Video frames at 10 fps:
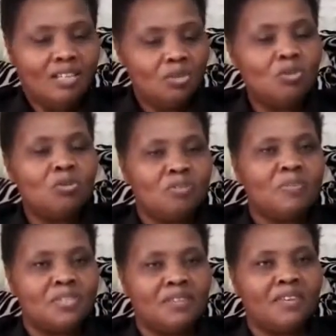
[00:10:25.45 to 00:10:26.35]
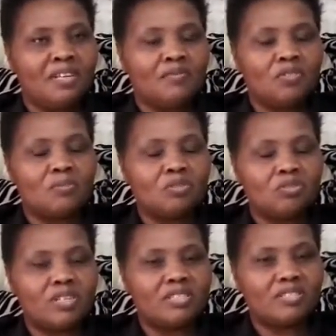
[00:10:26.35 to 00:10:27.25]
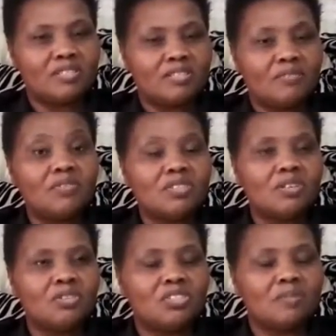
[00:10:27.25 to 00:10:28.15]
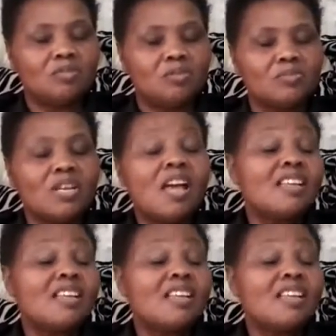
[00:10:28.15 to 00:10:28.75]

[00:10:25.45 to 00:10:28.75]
You could be suffering from stress, physical symptoms.